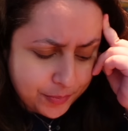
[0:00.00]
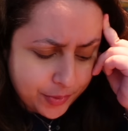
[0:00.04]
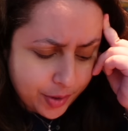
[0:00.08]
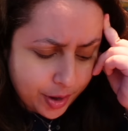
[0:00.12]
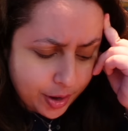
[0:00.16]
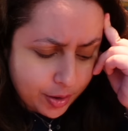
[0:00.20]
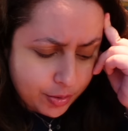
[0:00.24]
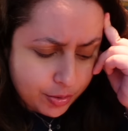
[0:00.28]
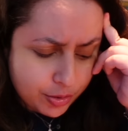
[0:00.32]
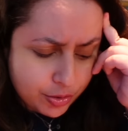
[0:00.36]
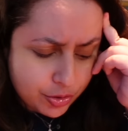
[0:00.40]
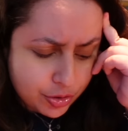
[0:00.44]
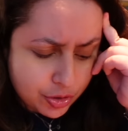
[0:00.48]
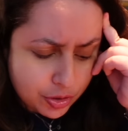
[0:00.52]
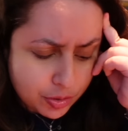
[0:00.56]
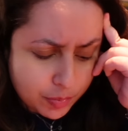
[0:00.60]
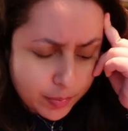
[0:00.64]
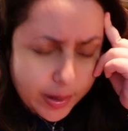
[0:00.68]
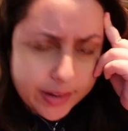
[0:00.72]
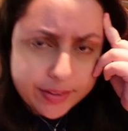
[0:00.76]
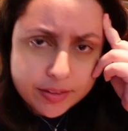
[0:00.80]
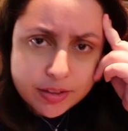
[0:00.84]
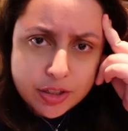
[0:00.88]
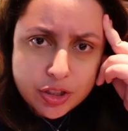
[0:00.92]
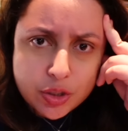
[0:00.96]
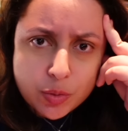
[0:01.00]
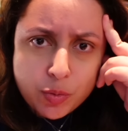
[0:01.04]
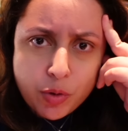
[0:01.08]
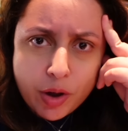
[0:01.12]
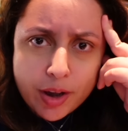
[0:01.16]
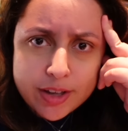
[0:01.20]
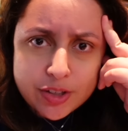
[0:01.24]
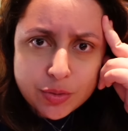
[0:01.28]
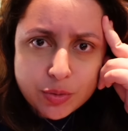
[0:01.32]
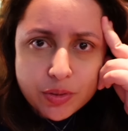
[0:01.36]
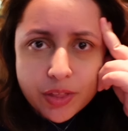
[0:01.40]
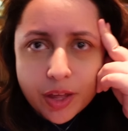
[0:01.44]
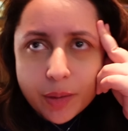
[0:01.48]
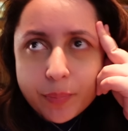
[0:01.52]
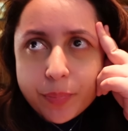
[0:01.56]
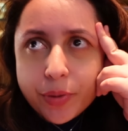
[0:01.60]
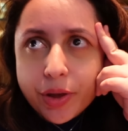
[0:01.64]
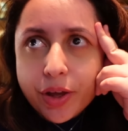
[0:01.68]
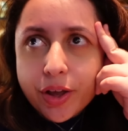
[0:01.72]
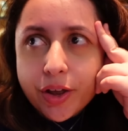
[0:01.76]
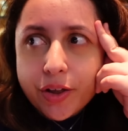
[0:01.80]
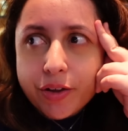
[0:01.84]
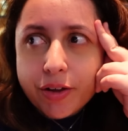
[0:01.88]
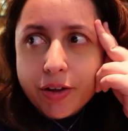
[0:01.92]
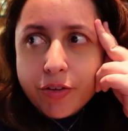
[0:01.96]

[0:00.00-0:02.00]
I was pleasantly surprised with that burger.